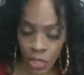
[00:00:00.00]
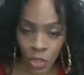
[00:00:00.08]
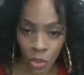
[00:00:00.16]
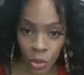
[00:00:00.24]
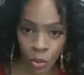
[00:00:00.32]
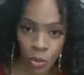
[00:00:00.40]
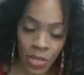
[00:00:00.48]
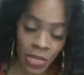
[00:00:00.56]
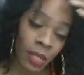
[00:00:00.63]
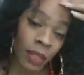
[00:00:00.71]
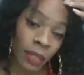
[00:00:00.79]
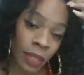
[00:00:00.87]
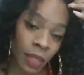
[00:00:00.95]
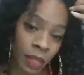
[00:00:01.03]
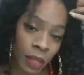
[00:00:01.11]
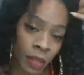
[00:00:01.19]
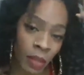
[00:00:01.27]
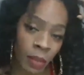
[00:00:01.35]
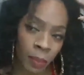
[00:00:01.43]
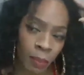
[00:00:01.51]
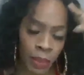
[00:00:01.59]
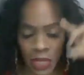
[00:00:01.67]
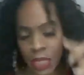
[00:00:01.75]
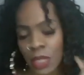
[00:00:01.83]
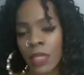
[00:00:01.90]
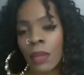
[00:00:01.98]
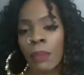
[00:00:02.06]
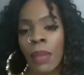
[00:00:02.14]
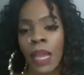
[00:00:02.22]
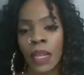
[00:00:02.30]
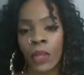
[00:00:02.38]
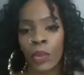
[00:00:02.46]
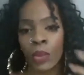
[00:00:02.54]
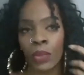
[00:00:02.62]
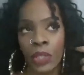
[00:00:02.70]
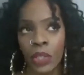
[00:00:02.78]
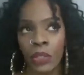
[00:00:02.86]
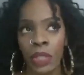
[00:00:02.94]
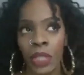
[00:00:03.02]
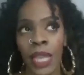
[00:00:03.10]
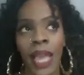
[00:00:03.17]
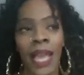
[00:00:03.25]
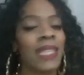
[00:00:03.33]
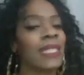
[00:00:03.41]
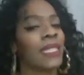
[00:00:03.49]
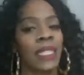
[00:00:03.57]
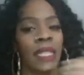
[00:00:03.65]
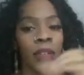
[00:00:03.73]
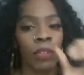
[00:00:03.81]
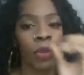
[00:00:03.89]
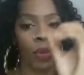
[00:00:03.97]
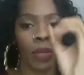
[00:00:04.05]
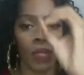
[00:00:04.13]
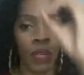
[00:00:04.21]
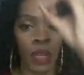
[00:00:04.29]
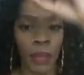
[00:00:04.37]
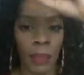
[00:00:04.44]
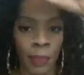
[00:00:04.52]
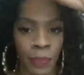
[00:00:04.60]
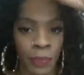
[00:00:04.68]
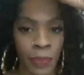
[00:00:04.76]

to you is nothing, but to somebody who literally has zero income,